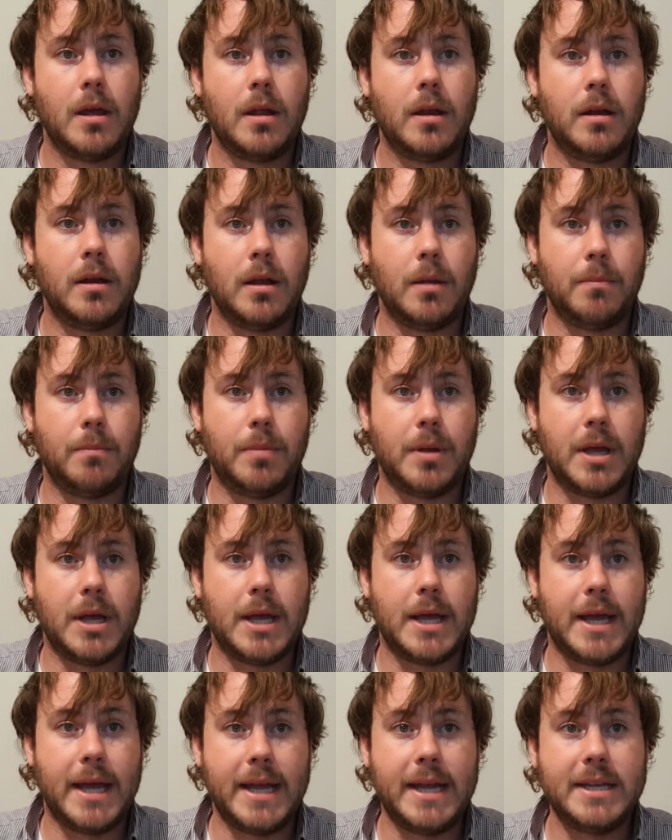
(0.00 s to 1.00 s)
Number
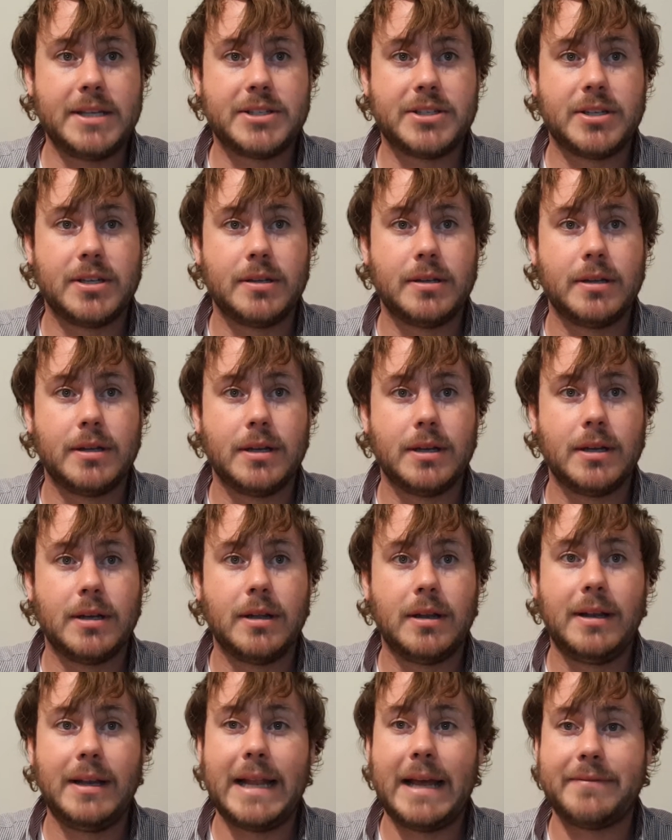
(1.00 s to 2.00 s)
8,
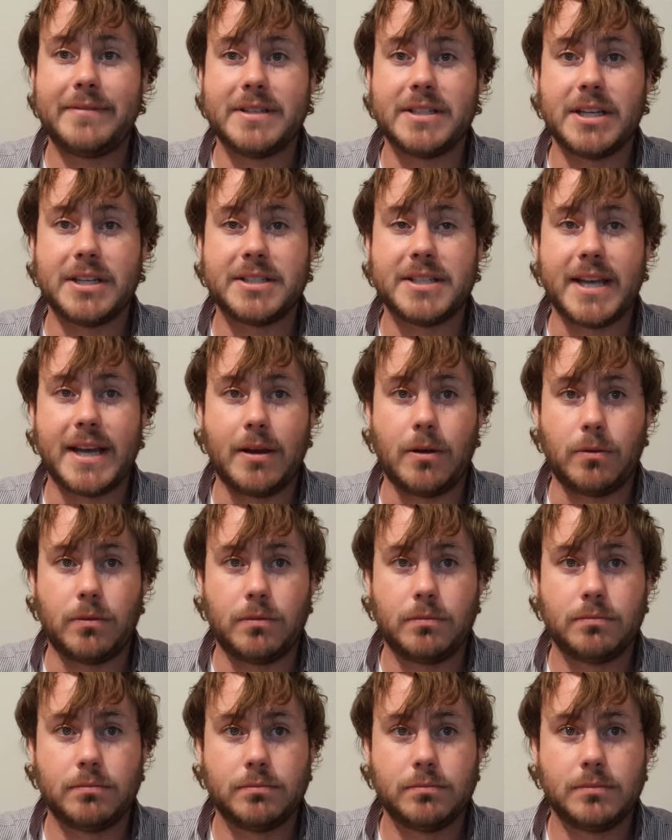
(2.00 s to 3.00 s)
Lavender Town.
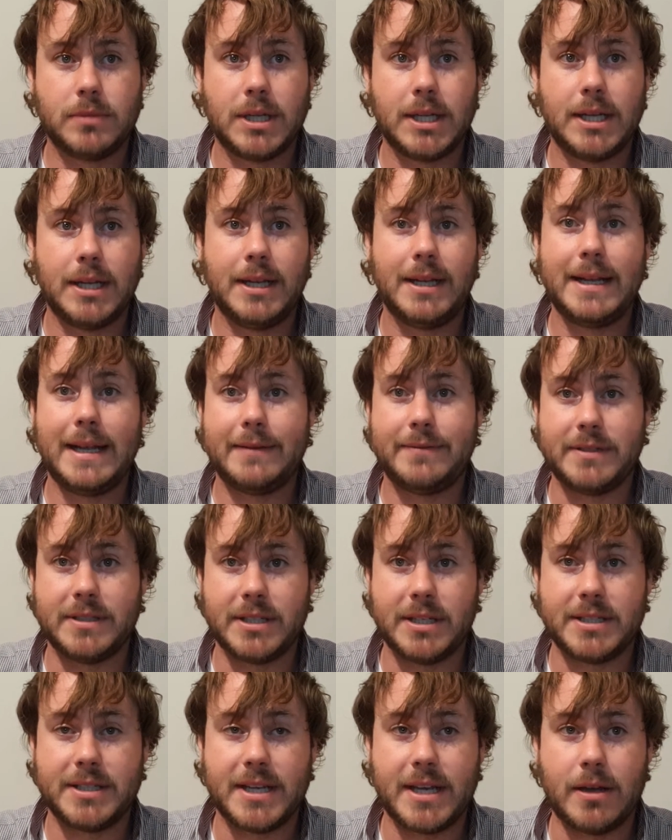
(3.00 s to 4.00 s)

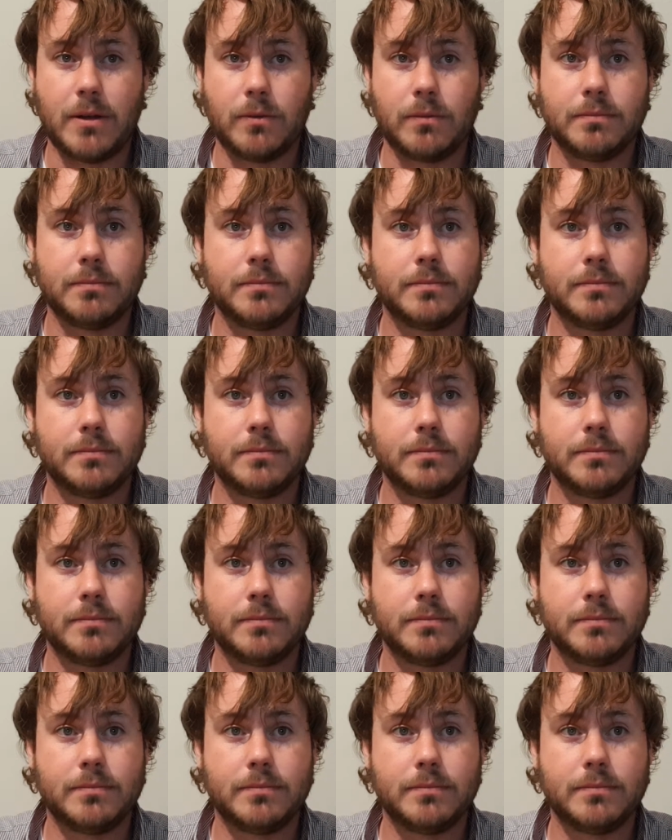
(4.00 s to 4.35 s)
Lavender Town.